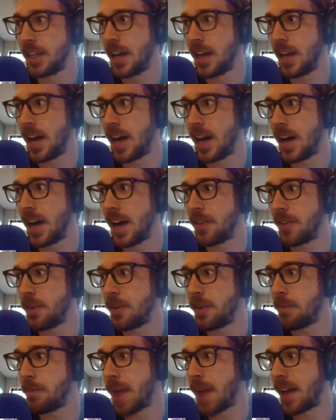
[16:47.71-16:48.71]

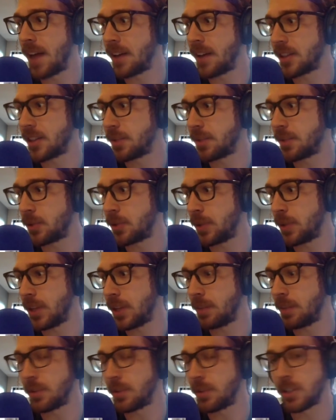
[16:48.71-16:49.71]
the balance
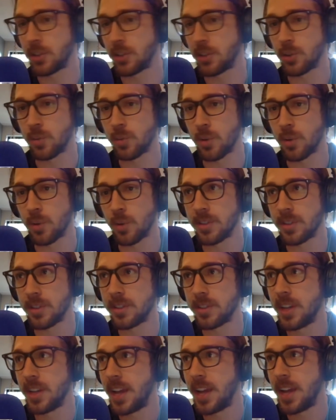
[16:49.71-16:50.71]
between potential
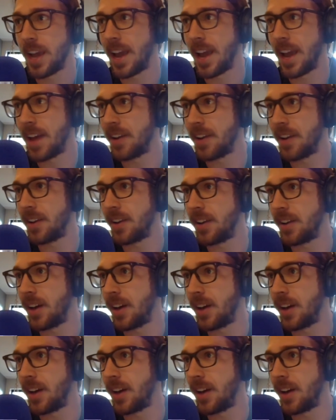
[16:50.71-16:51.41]
rewards and